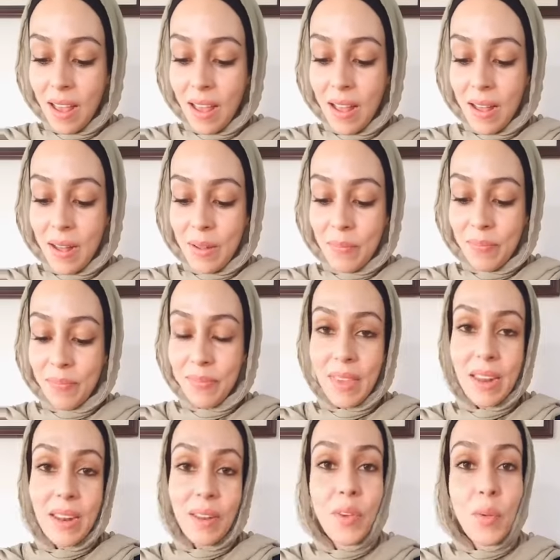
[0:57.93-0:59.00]

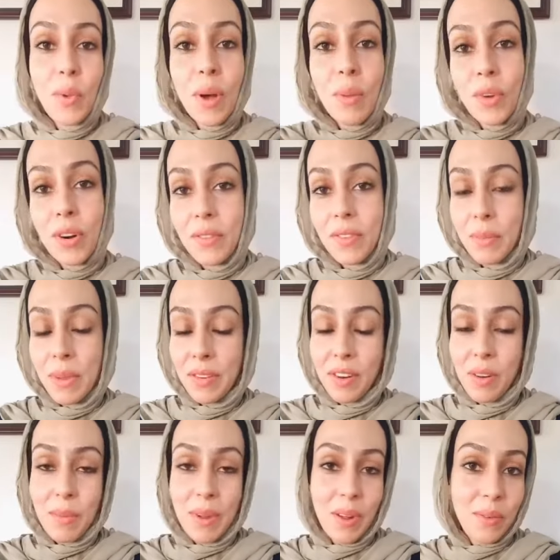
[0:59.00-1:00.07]
And if you want more information
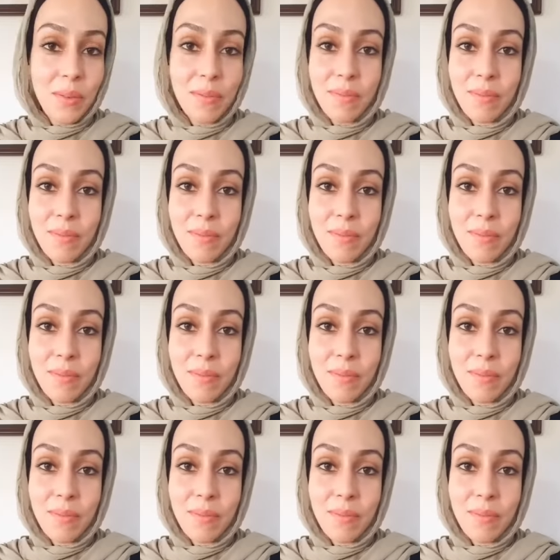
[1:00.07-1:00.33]
about